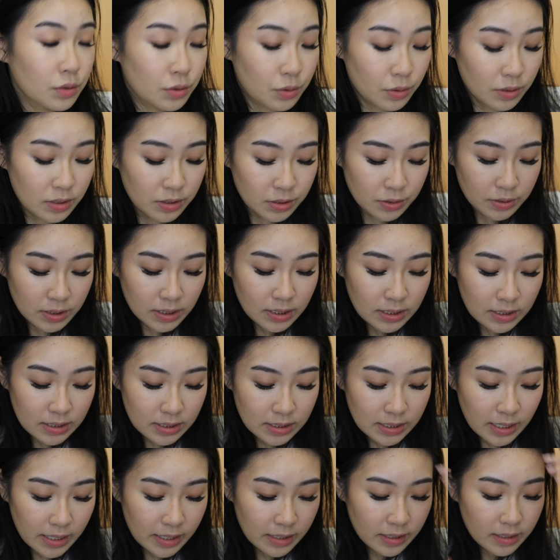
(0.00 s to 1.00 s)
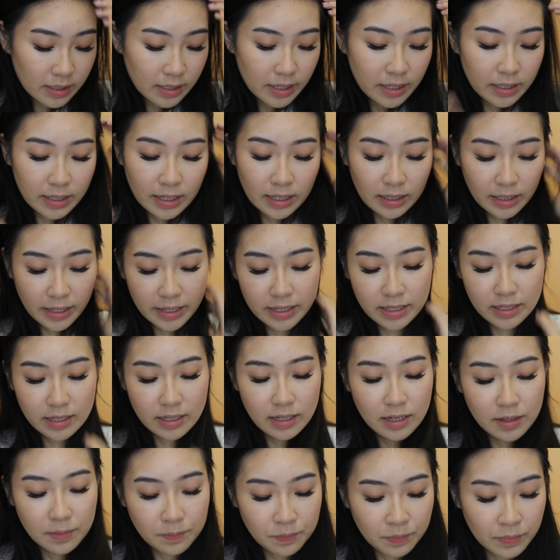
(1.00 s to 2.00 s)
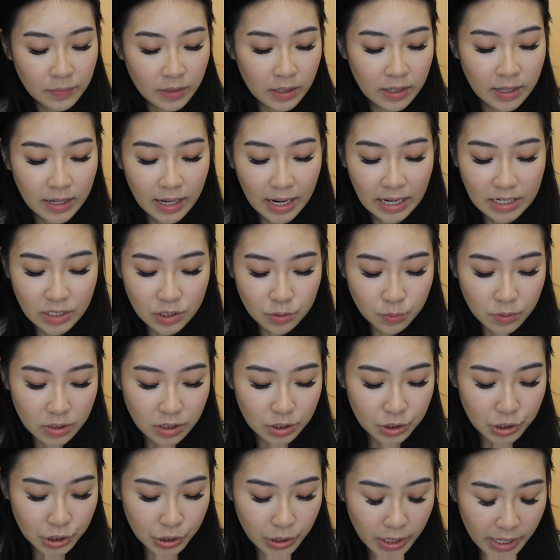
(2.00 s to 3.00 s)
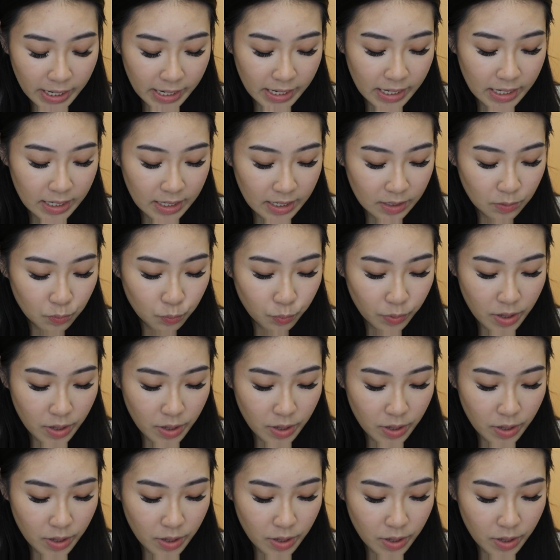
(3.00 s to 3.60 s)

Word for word: contour done, and I like it. I just want to try it